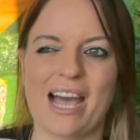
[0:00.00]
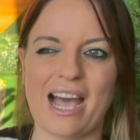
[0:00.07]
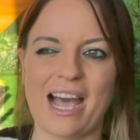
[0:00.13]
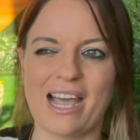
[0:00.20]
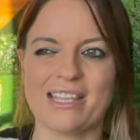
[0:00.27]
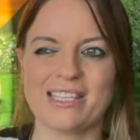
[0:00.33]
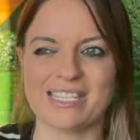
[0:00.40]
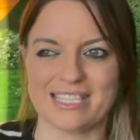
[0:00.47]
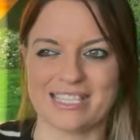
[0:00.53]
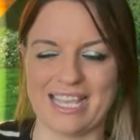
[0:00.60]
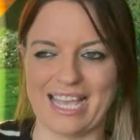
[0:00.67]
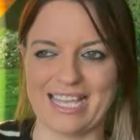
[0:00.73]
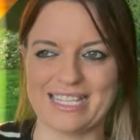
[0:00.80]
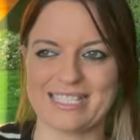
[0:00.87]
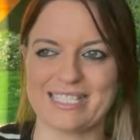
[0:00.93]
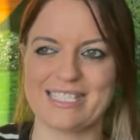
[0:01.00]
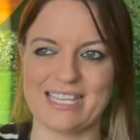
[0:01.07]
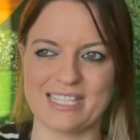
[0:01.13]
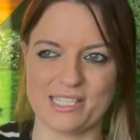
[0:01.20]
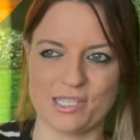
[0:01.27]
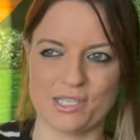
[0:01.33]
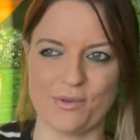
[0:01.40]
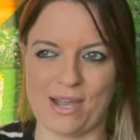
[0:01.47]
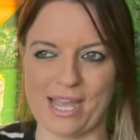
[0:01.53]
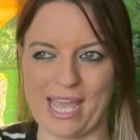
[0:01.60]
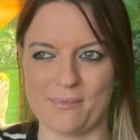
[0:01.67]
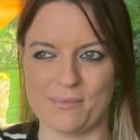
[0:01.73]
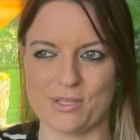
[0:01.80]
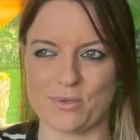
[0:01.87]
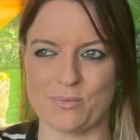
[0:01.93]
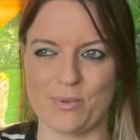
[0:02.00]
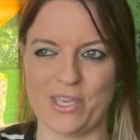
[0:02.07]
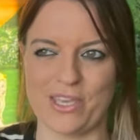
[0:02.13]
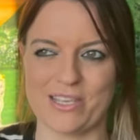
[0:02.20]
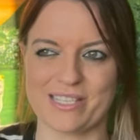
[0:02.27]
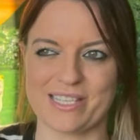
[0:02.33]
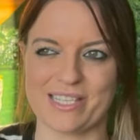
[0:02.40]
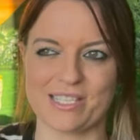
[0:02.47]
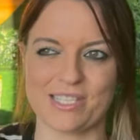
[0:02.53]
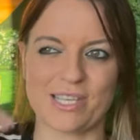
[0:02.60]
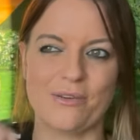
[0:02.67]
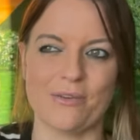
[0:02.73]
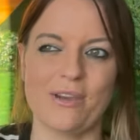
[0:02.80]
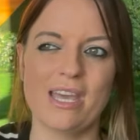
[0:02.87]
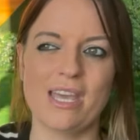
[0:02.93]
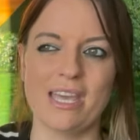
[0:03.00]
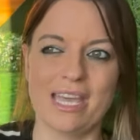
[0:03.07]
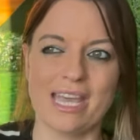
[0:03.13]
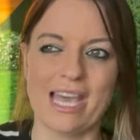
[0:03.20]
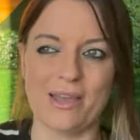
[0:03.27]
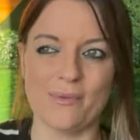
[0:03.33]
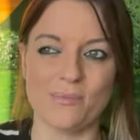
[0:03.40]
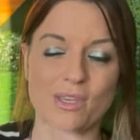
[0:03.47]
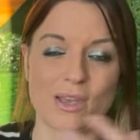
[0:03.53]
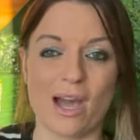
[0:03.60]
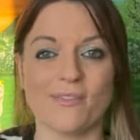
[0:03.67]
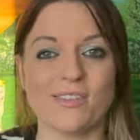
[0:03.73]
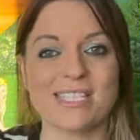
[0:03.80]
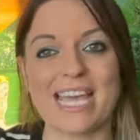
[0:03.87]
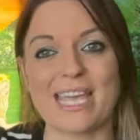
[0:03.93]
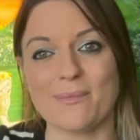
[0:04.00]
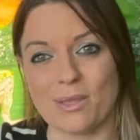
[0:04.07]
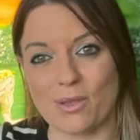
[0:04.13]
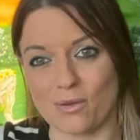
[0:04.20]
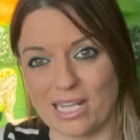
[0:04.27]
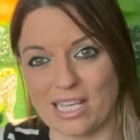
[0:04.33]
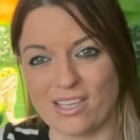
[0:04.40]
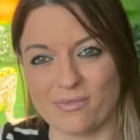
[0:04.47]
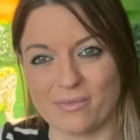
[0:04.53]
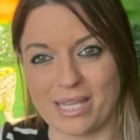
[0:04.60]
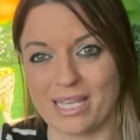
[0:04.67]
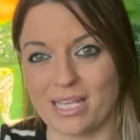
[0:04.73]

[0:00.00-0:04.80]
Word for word: I did this, this is who I am as a person. So um, you either take me or leave me.